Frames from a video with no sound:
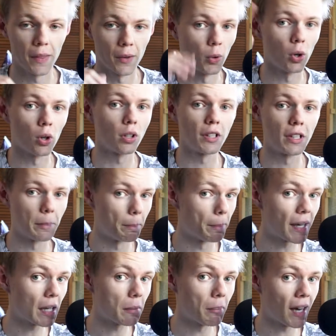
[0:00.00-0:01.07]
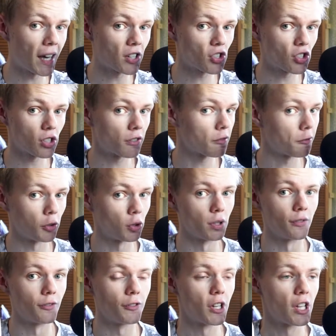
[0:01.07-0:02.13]
And they're all in a big mansion full
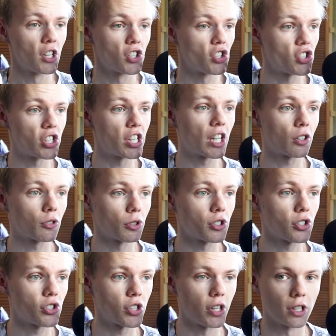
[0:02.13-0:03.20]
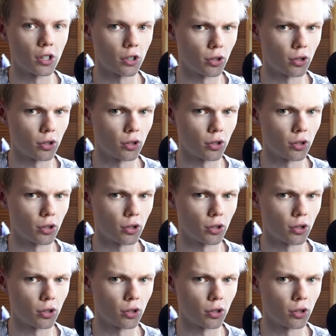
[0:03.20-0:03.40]
of secrets and